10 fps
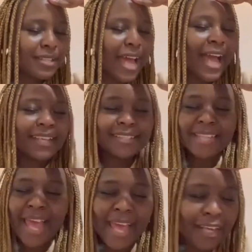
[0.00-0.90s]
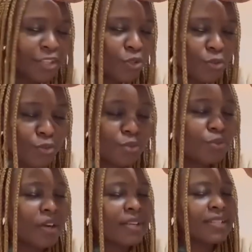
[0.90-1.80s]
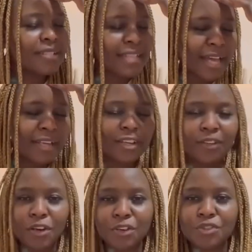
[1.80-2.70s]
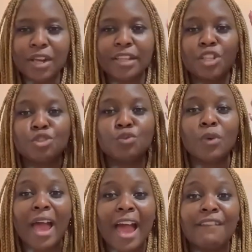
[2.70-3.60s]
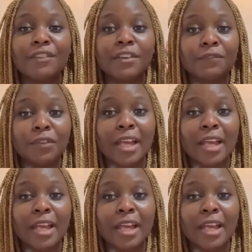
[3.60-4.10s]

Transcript: I tell you, do not sign a contract that you have not fully